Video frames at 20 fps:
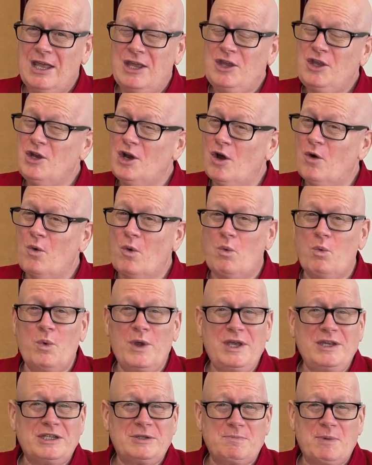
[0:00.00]
You know,
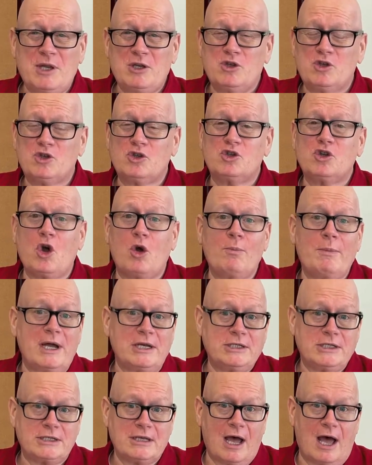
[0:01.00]
we spend so
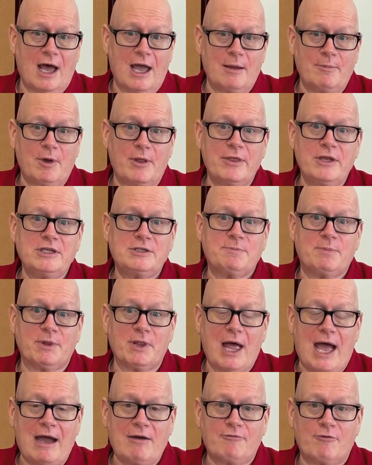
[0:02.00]
much time on these
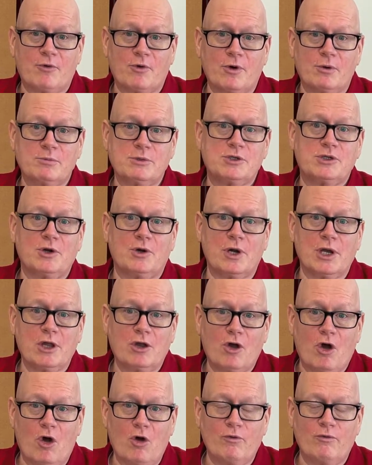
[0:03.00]
platforms during
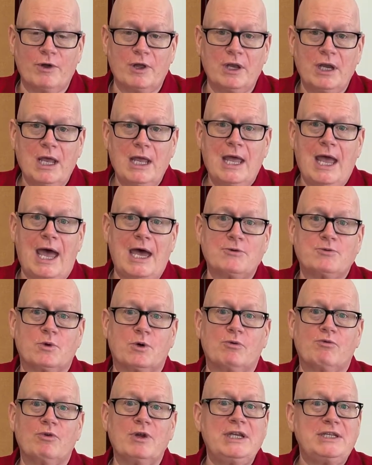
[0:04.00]
COVID as we're
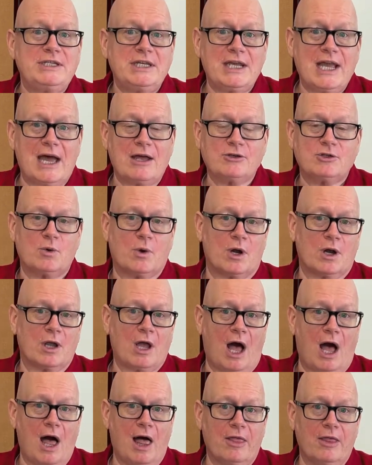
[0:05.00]
reaching out to our
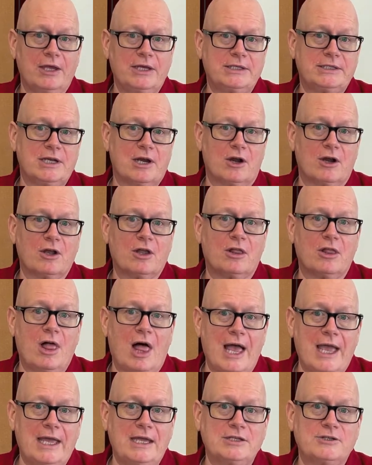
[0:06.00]
colleagues and our
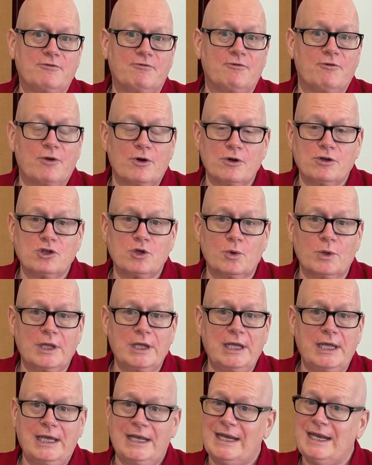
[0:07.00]
clients
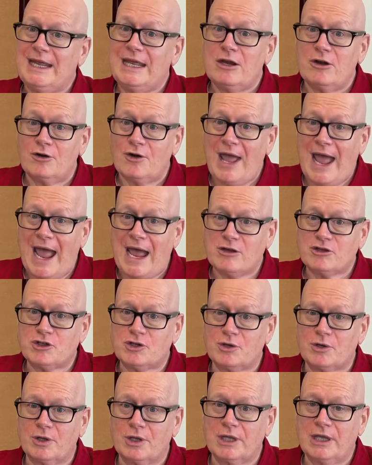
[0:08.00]
virtually and
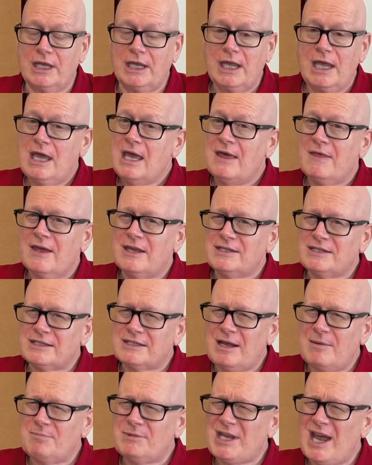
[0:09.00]
internationally that
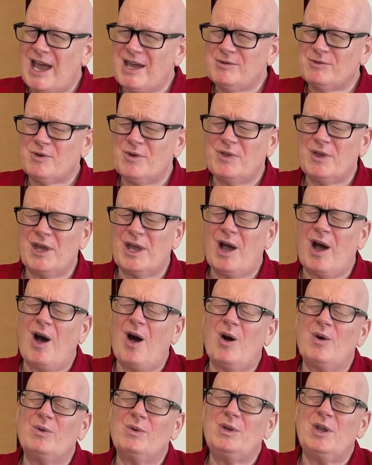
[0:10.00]
sometimes we think,
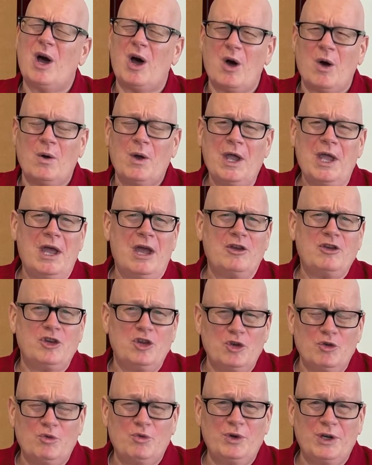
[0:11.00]
oh no,
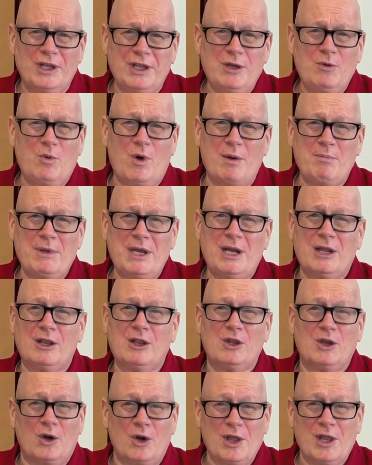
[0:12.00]
you really want me to
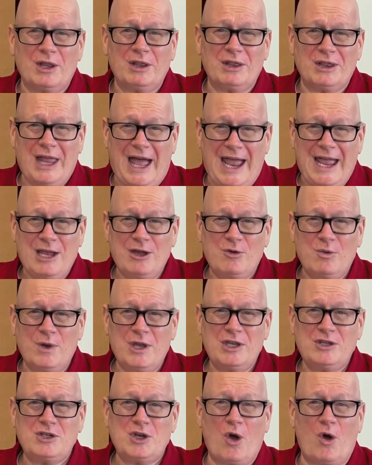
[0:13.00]
learn a
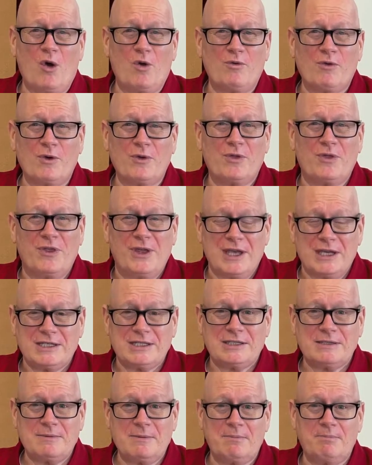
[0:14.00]
language over
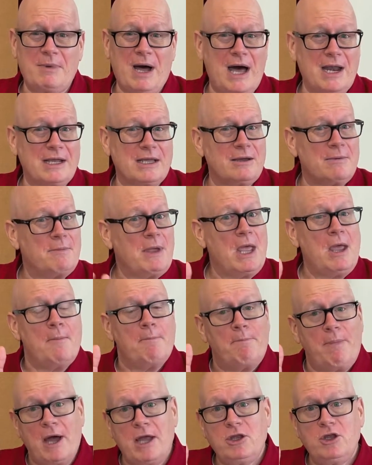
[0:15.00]
this modicum?
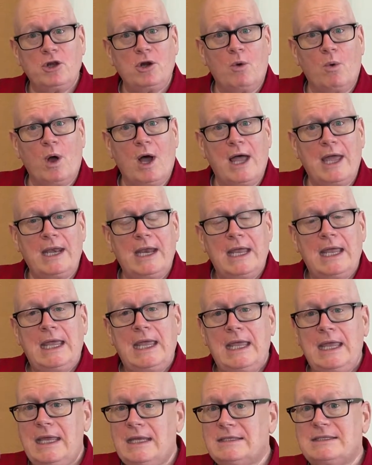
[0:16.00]
But you know what?
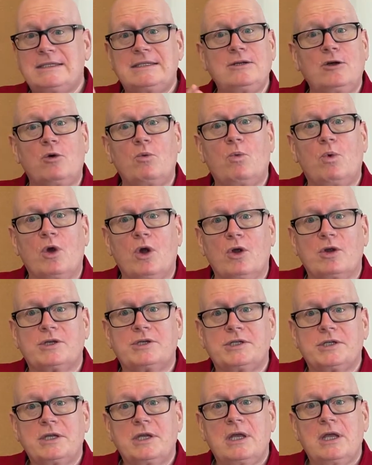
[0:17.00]
It still
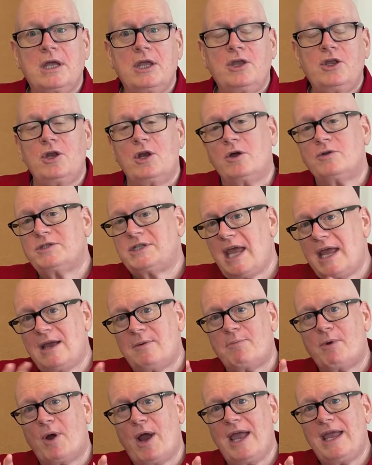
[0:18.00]
works. You know, take a
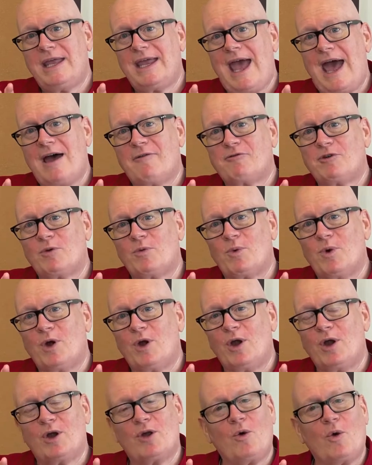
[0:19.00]
break after
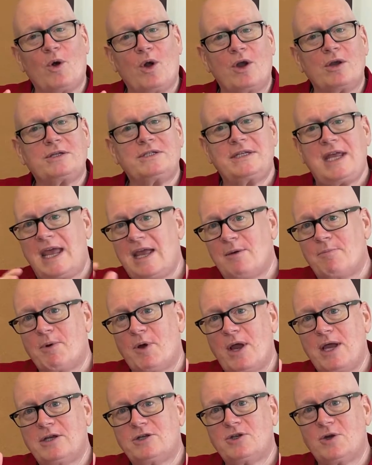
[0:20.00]
work or take a
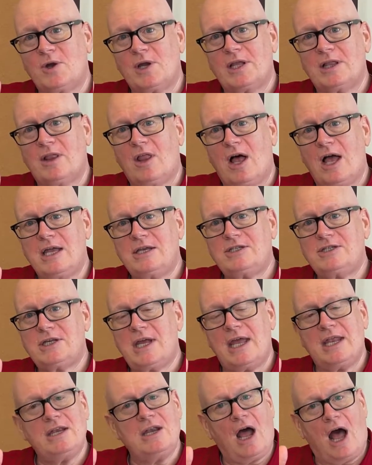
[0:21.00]
break during lunch
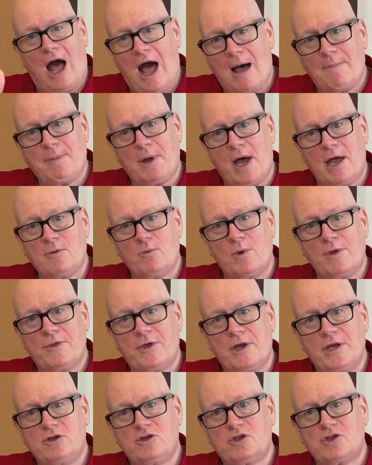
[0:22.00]
and hop on with
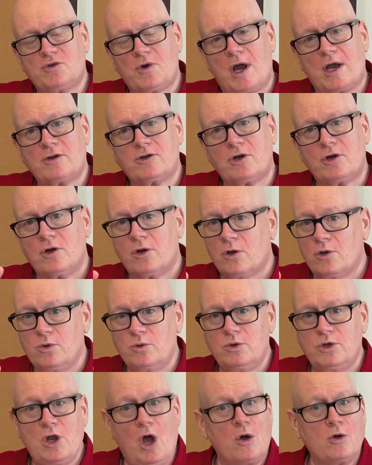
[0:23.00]
an instructor who
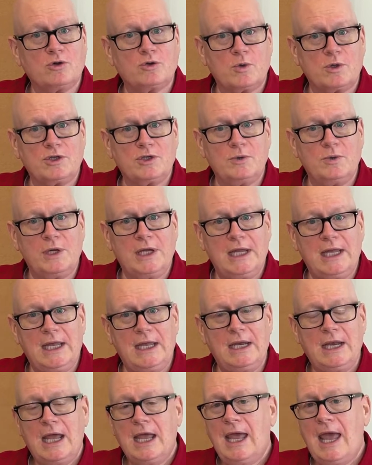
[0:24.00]
knows what you
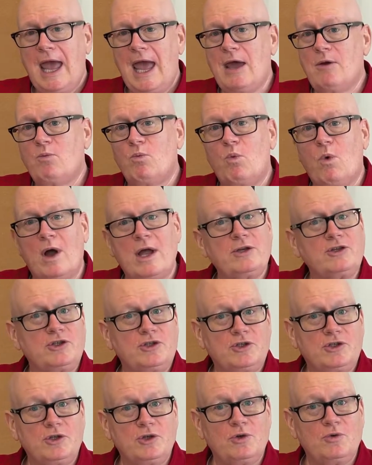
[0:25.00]
need and wants
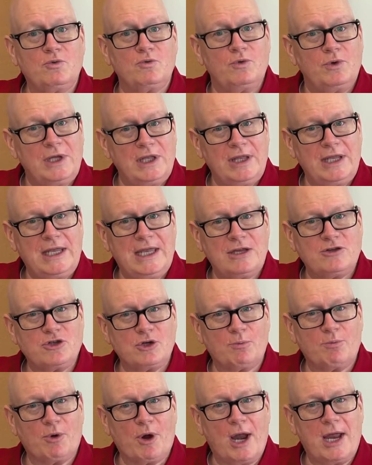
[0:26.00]
to really get your
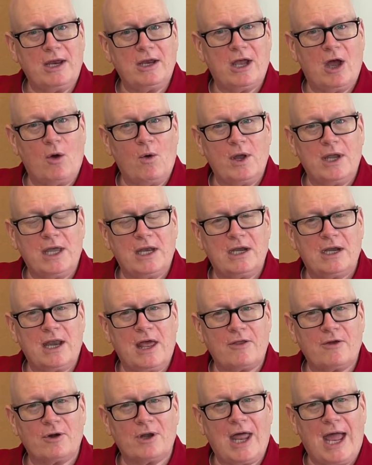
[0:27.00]
brain going in
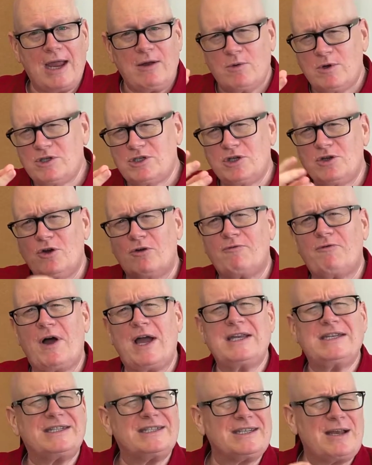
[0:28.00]
another language, and you'll
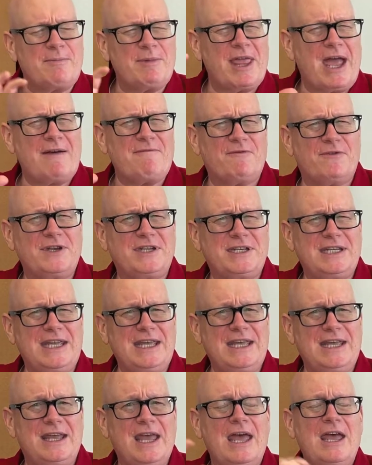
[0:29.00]
find some of that
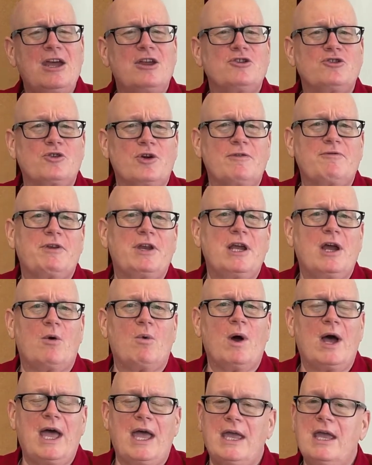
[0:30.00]
fatigue drifting
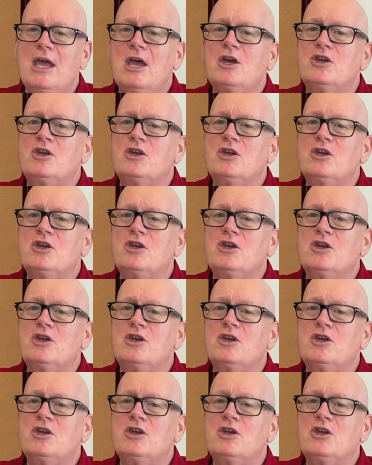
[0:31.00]
away.